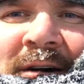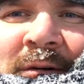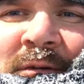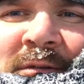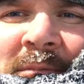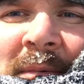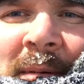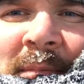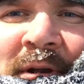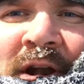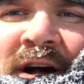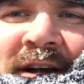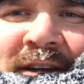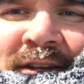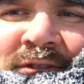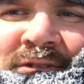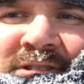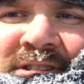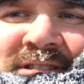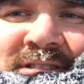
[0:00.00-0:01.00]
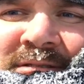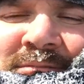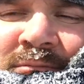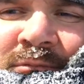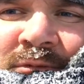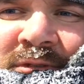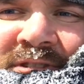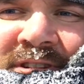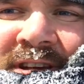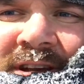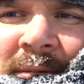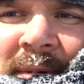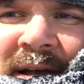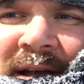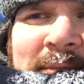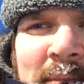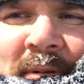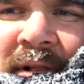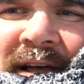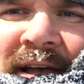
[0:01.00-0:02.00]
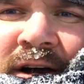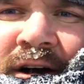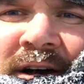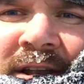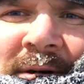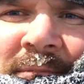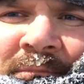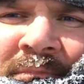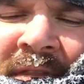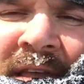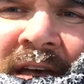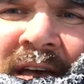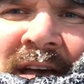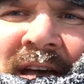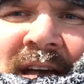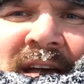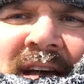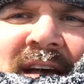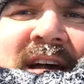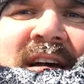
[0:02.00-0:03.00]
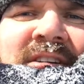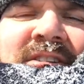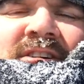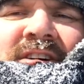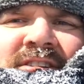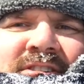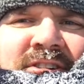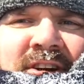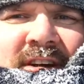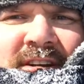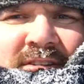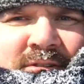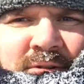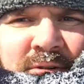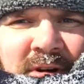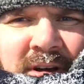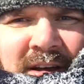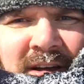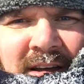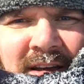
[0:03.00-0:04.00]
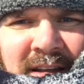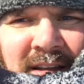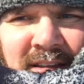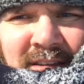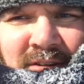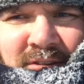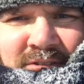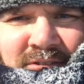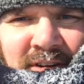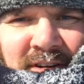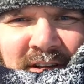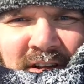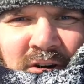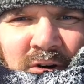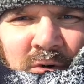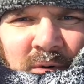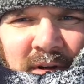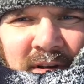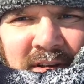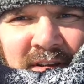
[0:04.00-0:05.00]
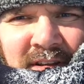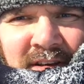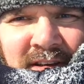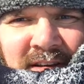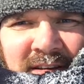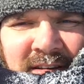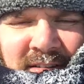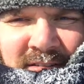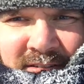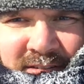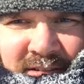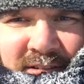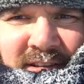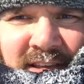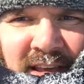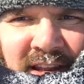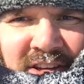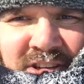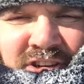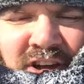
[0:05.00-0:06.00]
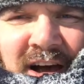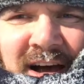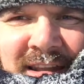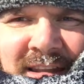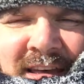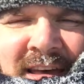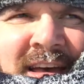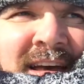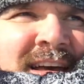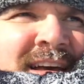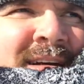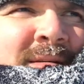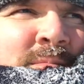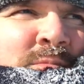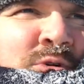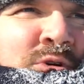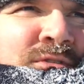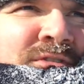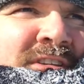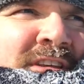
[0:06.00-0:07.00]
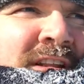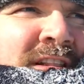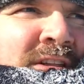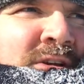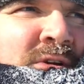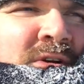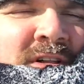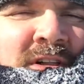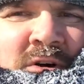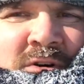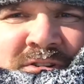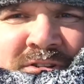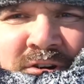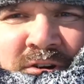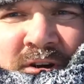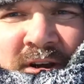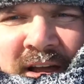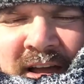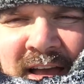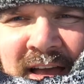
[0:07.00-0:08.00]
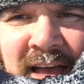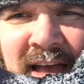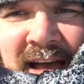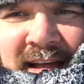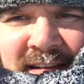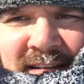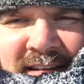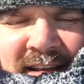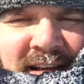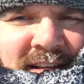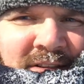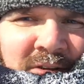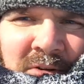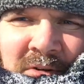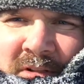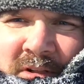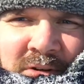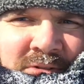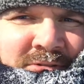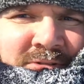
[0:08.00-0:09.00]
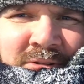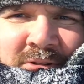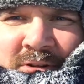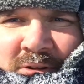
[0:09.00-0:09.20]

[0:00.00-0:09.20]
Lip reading: with my binoculars, I was going to make a play on them and try to go and get a shot. Moved in a little closer, and a little closer,